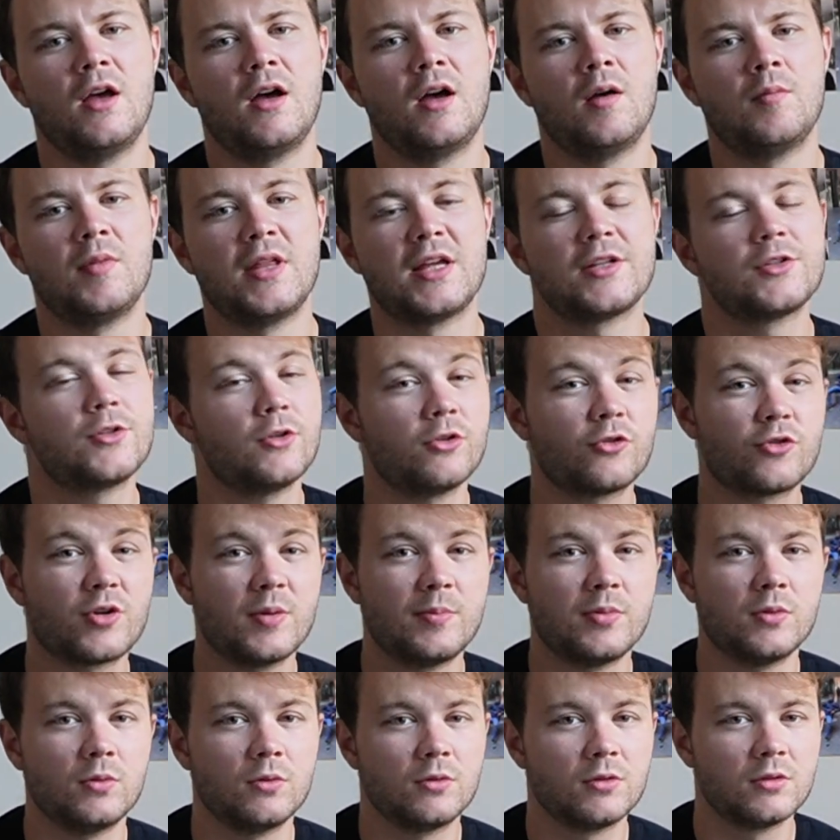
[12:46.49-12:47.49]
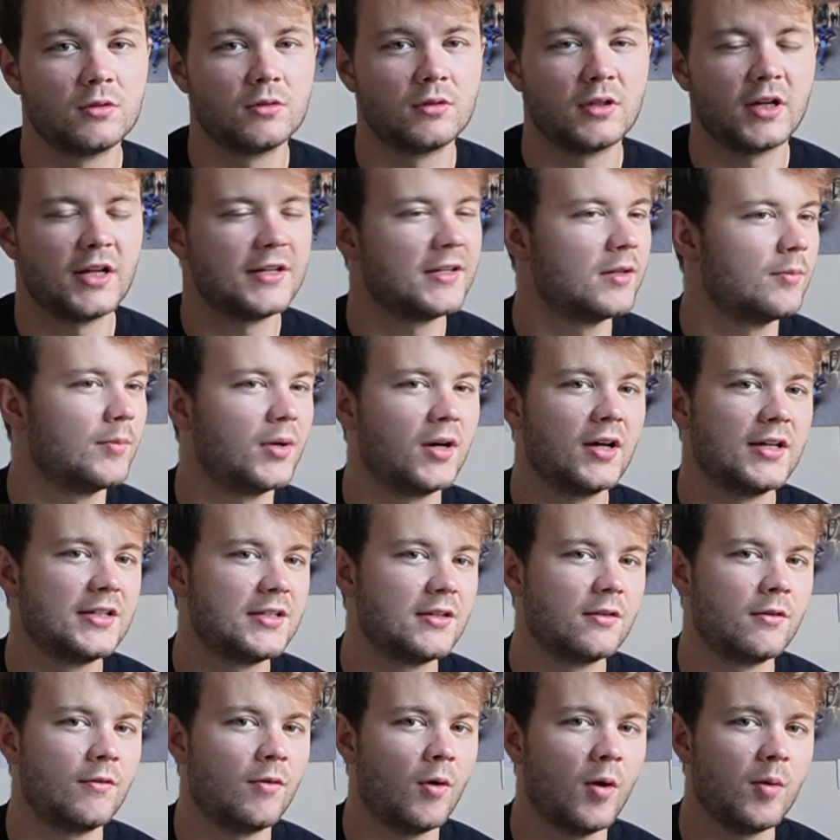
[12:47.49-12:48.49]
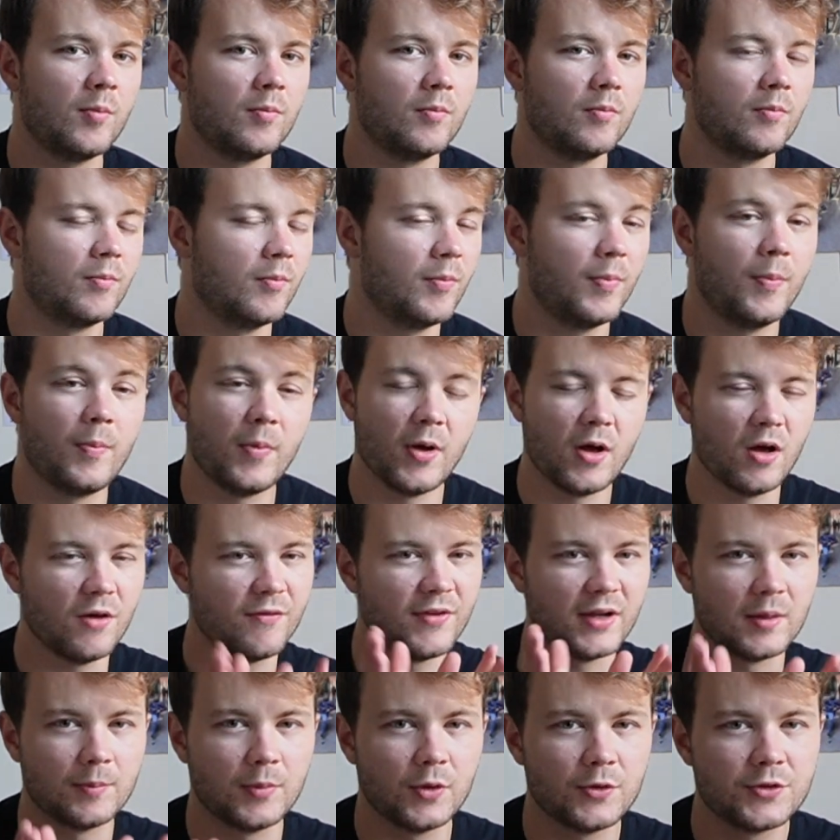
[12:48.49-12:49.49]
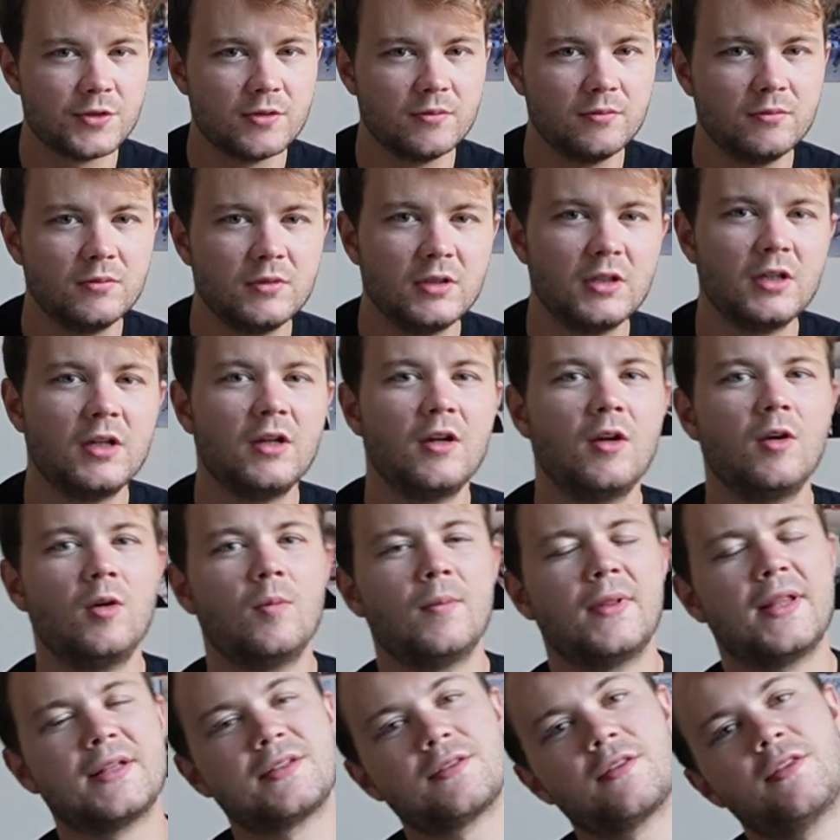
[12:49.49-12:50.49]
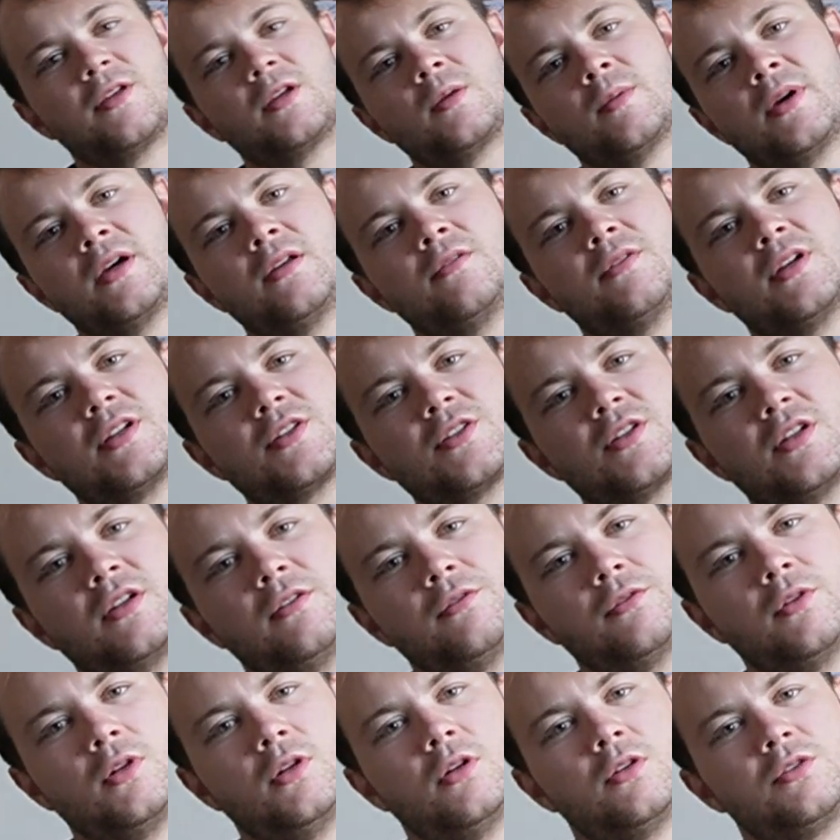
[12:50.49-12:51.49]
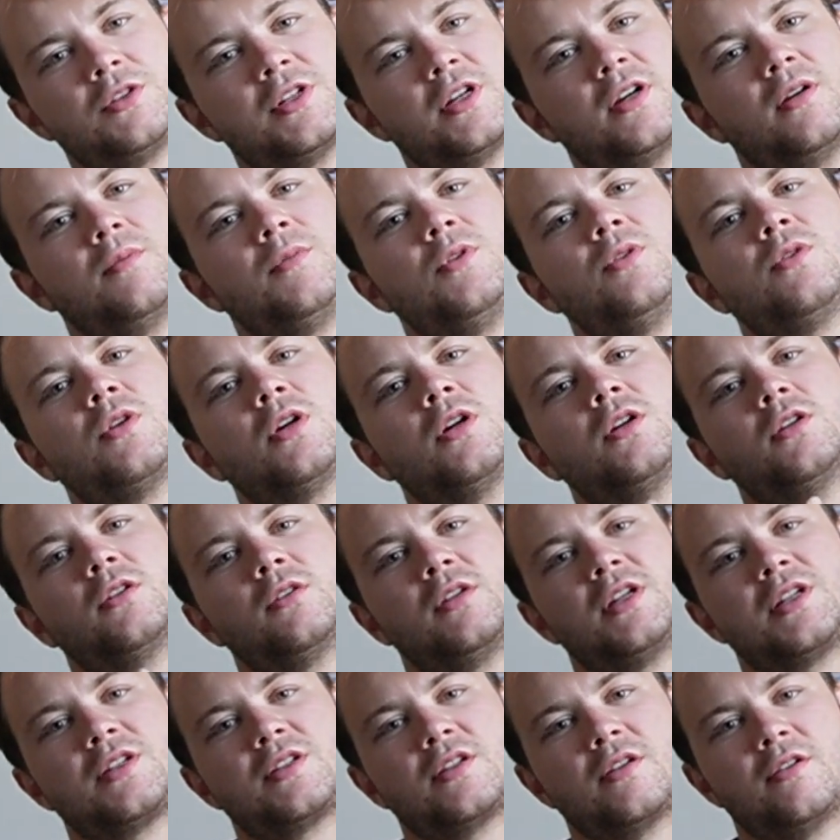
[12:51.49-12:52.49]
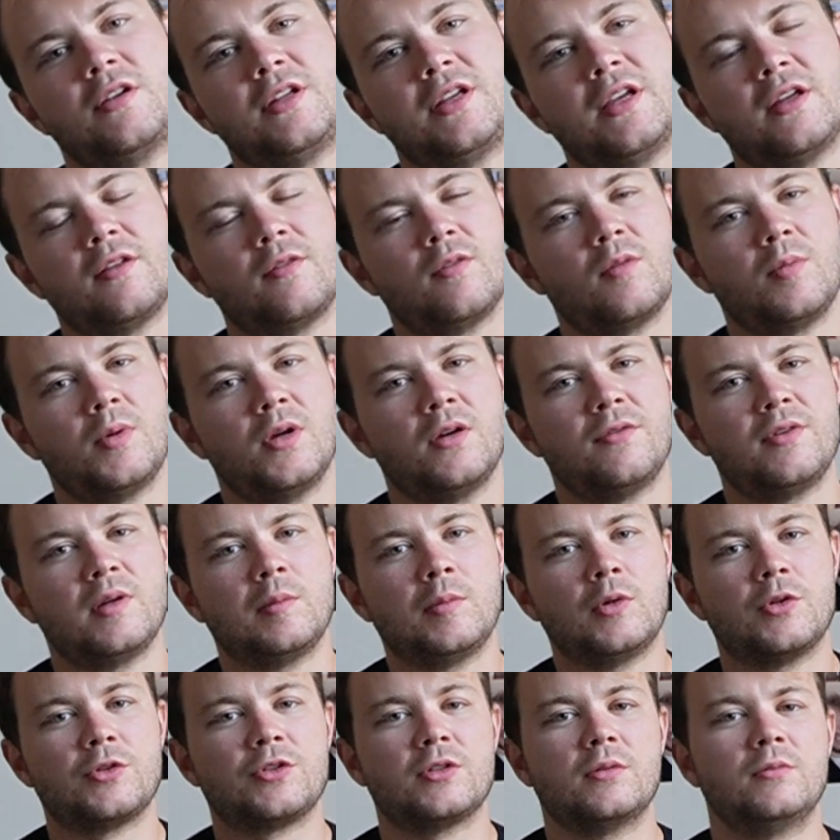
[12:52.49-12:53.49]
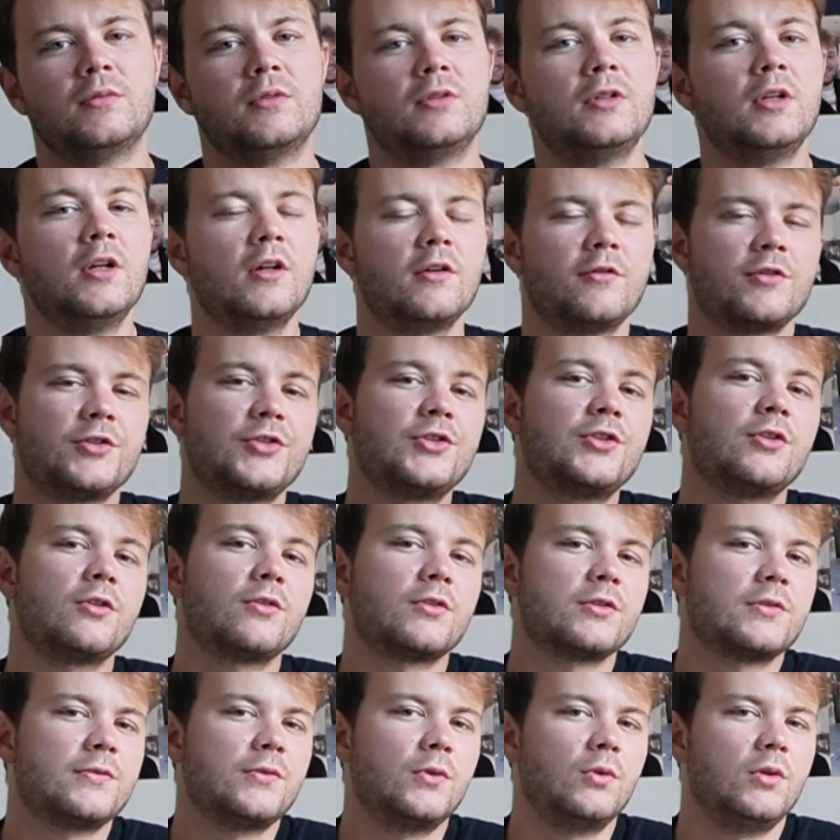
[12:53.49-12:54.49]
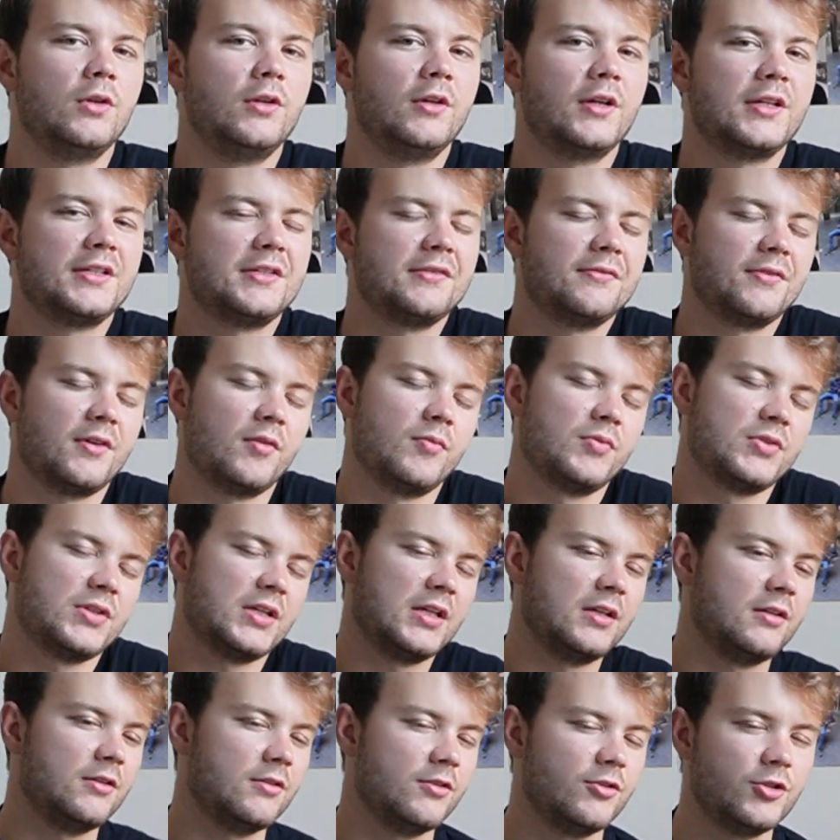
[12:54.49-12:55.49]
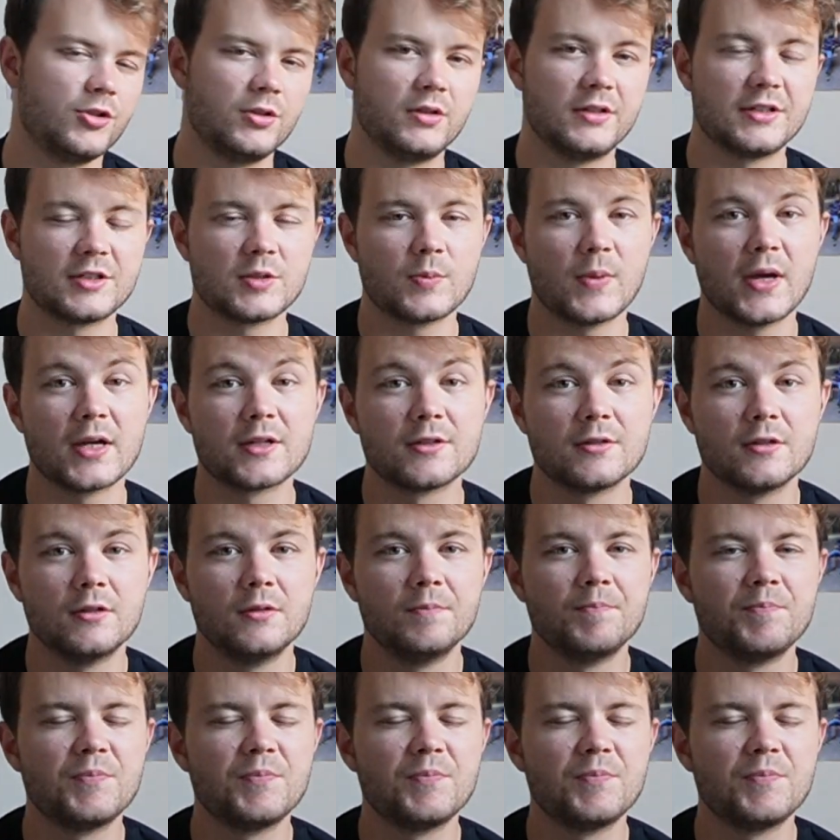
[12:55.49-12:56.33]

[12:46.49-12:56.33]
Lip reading: That stock tripled. I didn't buy it at the right perfect bottom. That's the thing about investing for the long term. You can't necessarily get to the perfect bottom. For a stock that's fallen 95%, you shouldn't expect to.